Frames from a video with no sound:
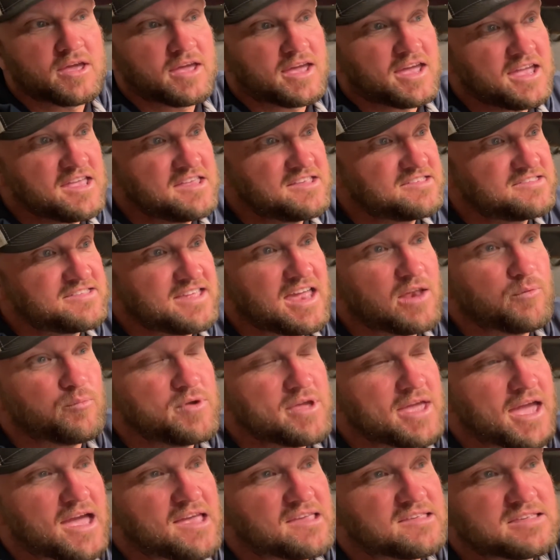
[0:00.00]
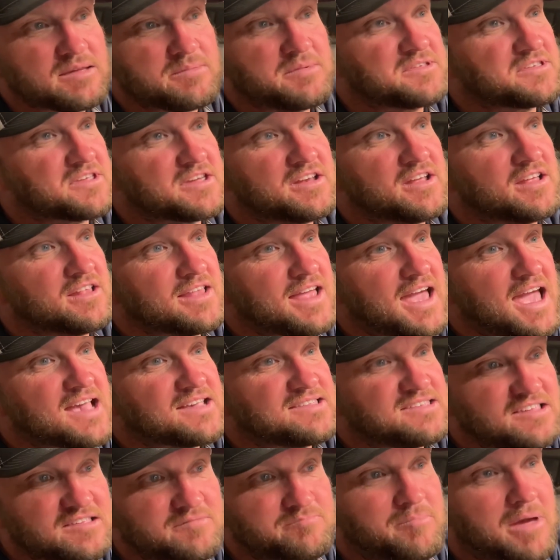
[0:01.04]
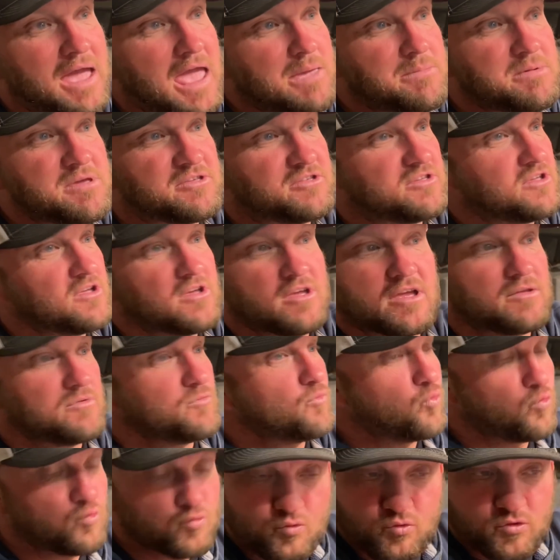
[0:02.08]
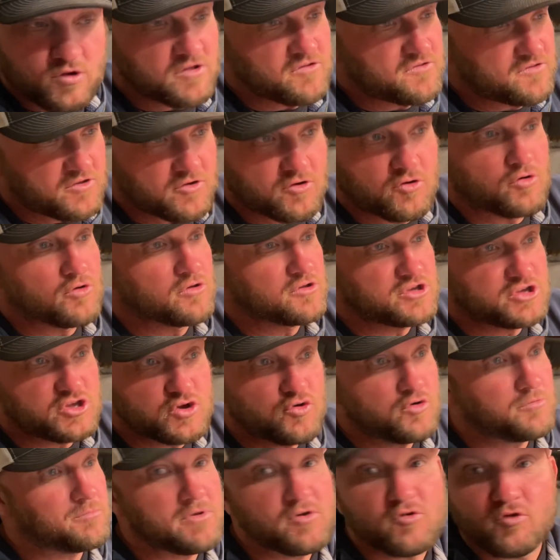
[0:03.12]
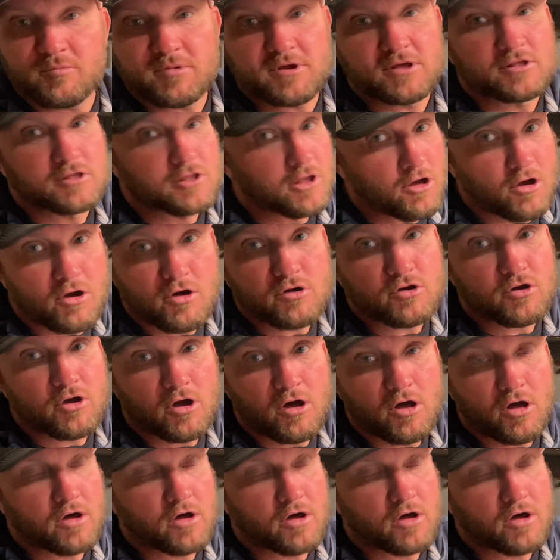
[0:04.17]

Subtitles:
Instead, we got something that's going to last these babies until you and me will be long gone.